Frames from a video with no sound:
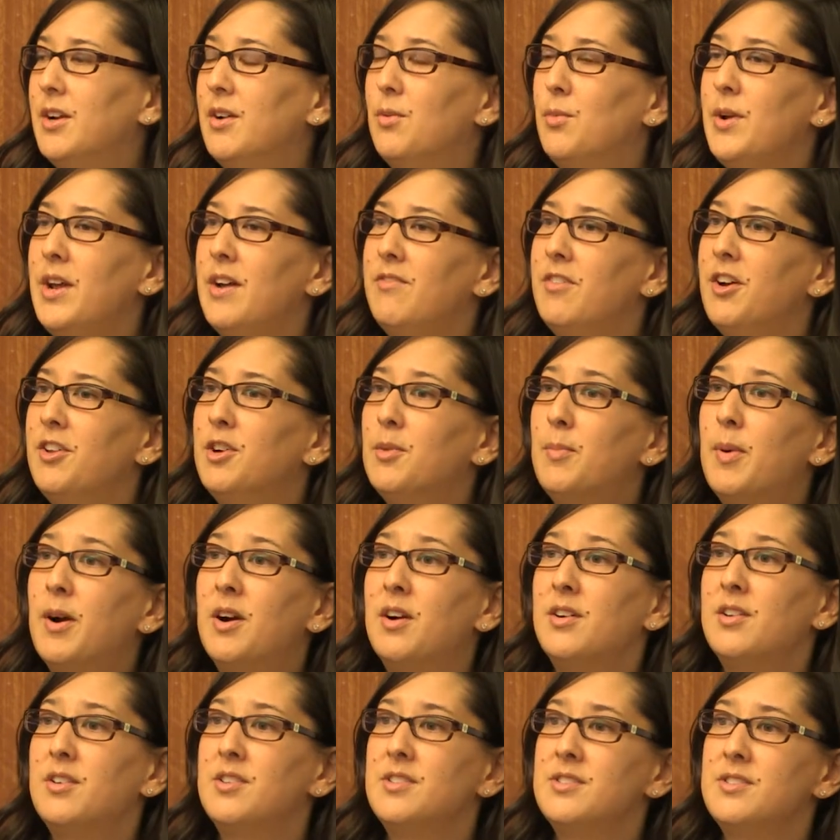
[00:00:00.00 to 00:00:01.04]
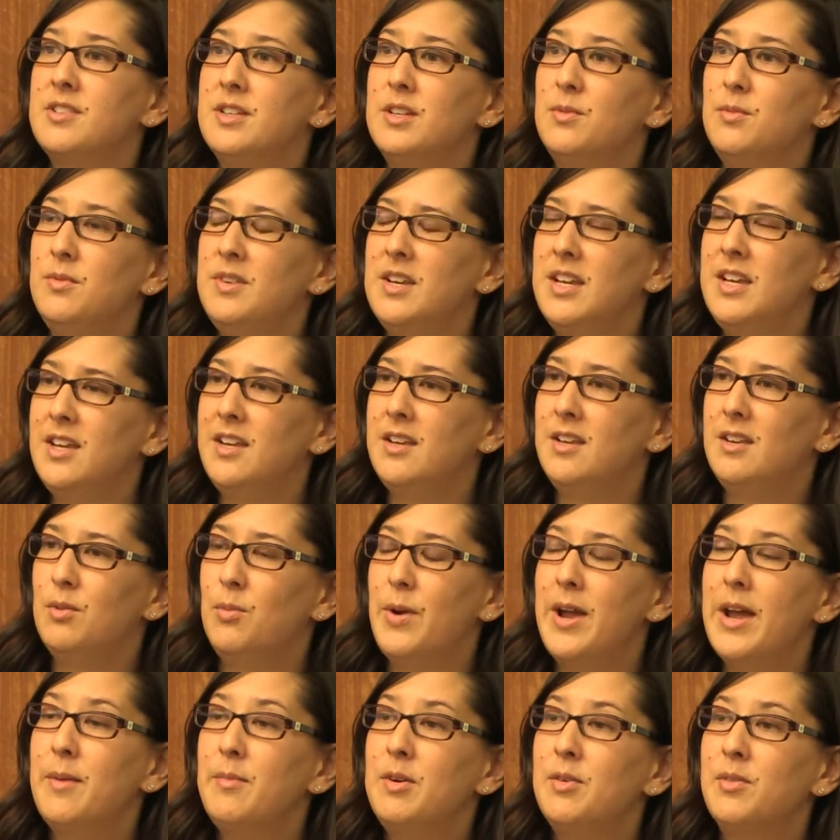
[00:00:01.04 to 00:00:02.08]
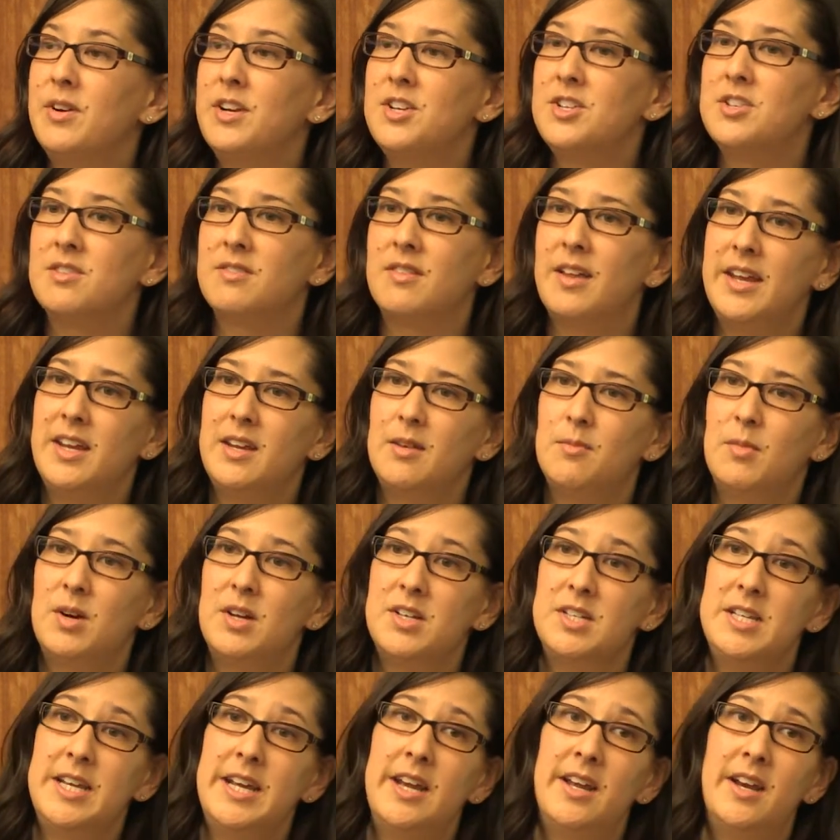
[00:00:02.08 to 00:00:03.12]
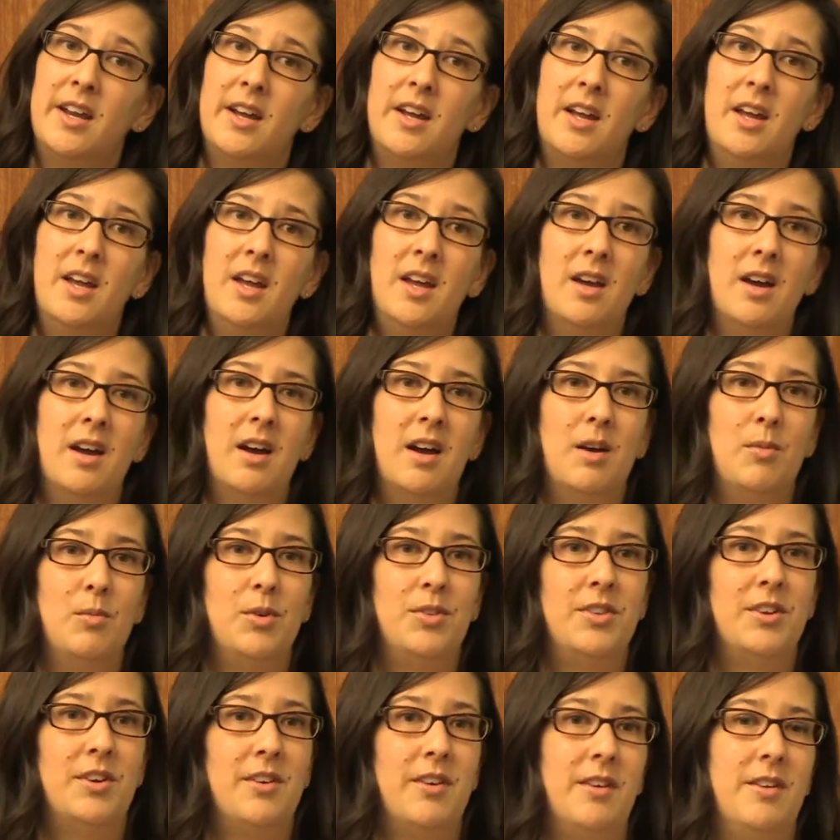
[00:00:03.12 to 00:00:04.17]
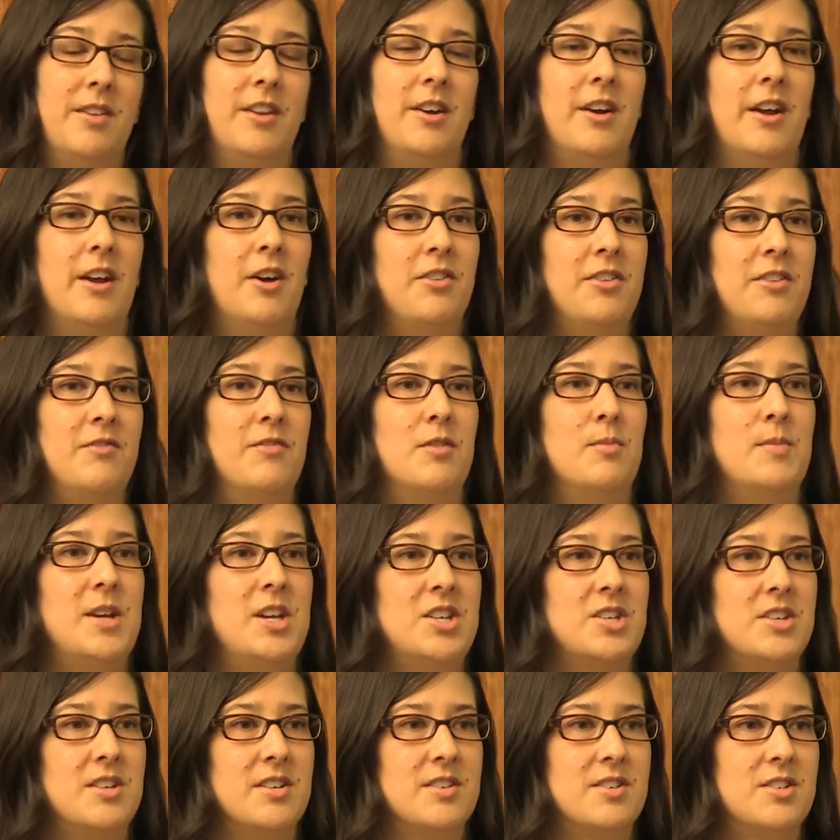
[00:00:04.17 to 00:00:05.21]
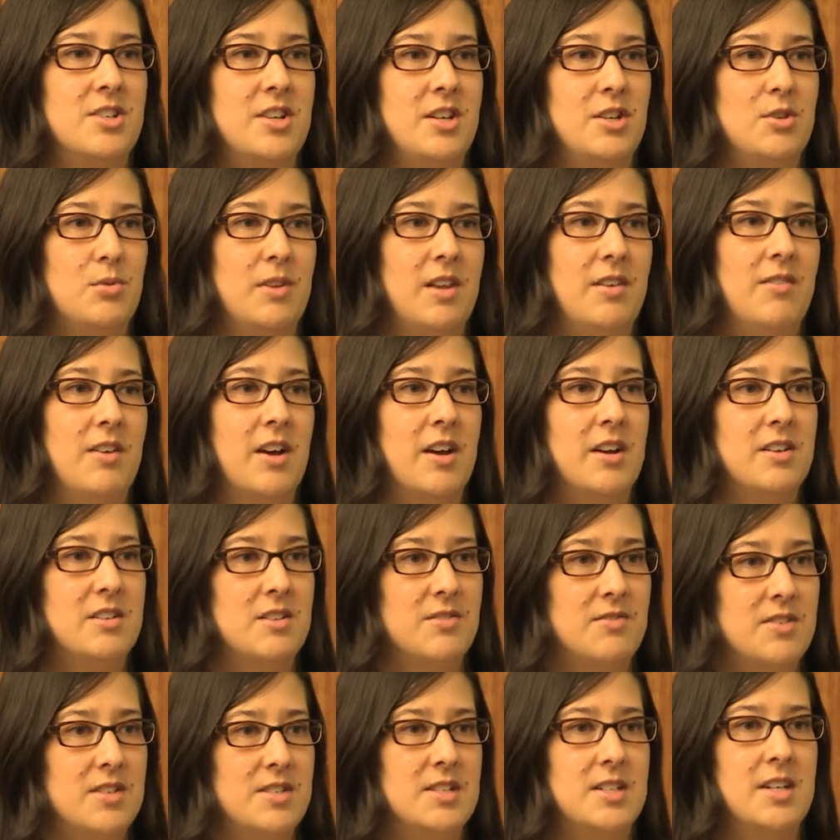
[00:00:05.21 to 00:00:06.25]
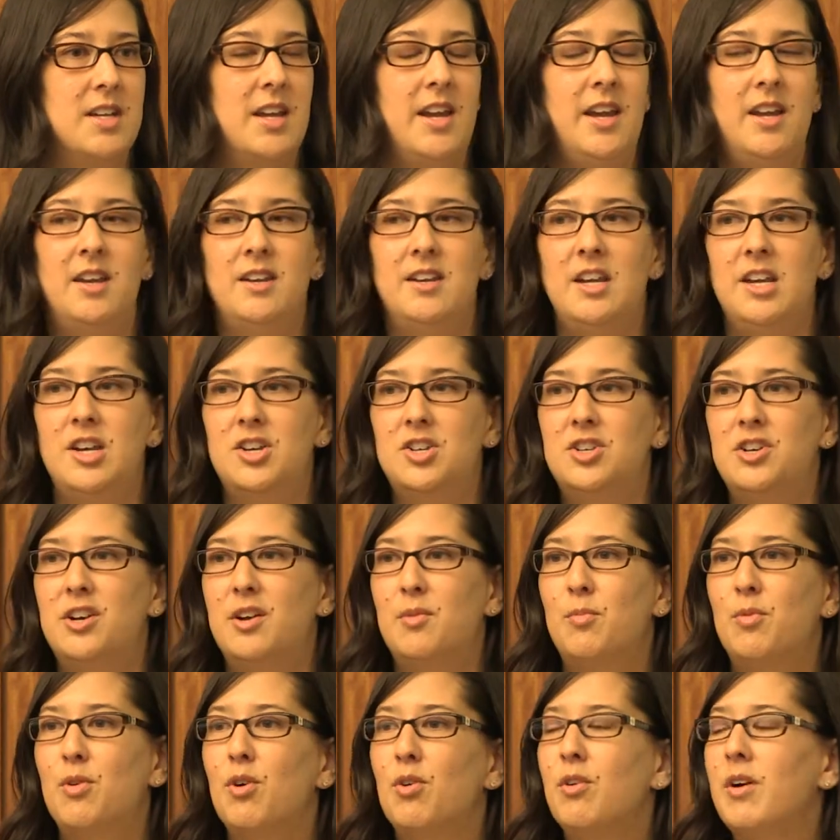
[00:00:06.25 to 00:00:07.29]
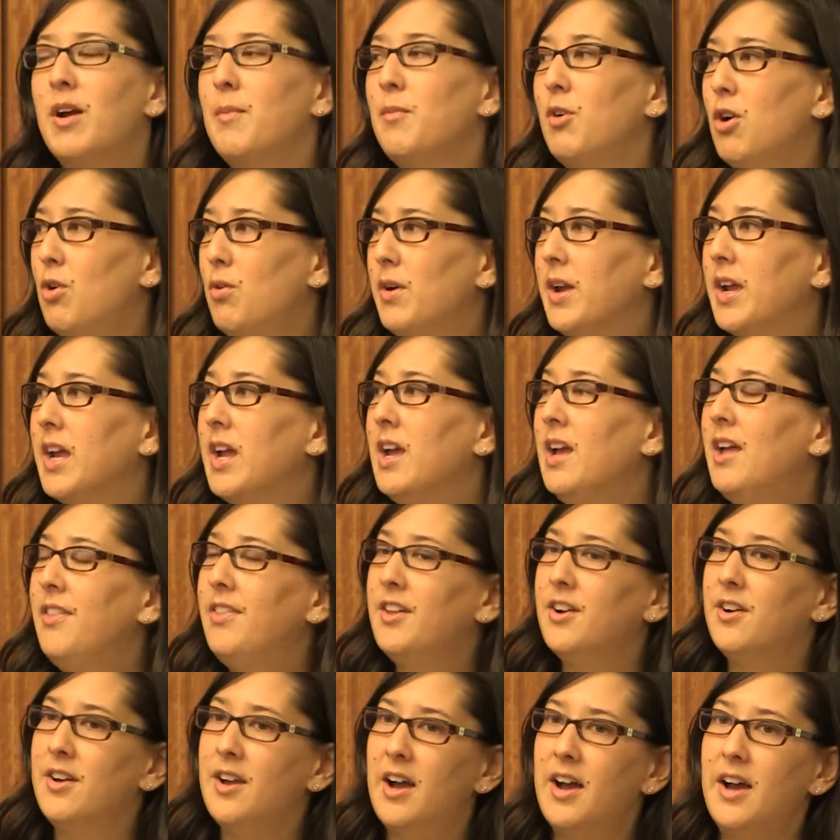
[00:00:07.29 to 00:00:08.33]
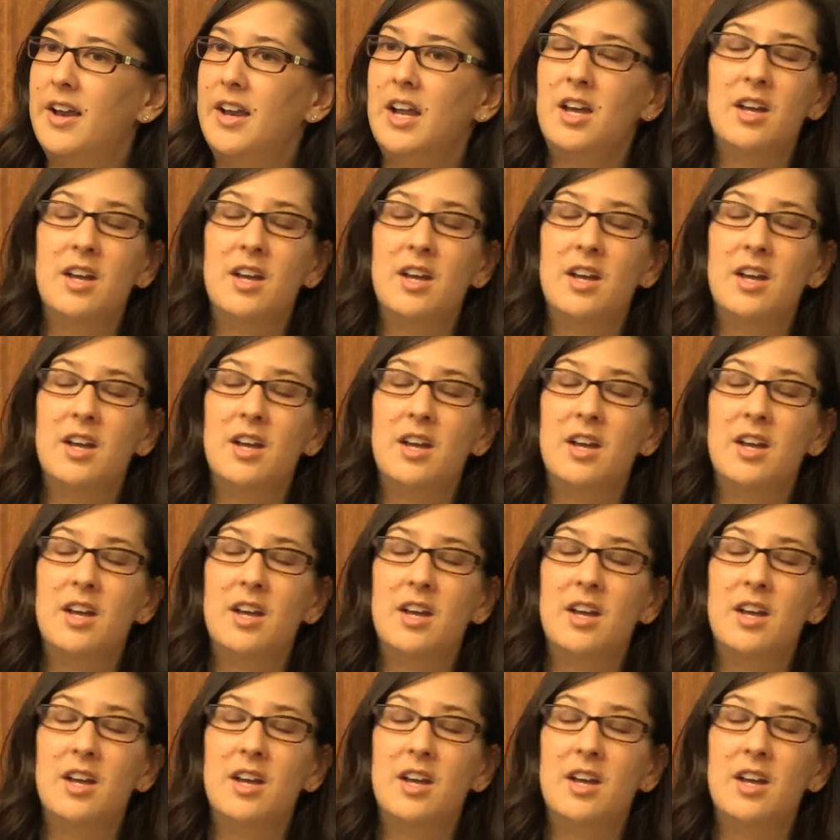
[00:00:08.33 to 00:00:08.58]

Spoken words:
We have other partners in the WAMI region, like in Montana, with their health information exchange, where they've got a sophisticated data sharing program going. They're not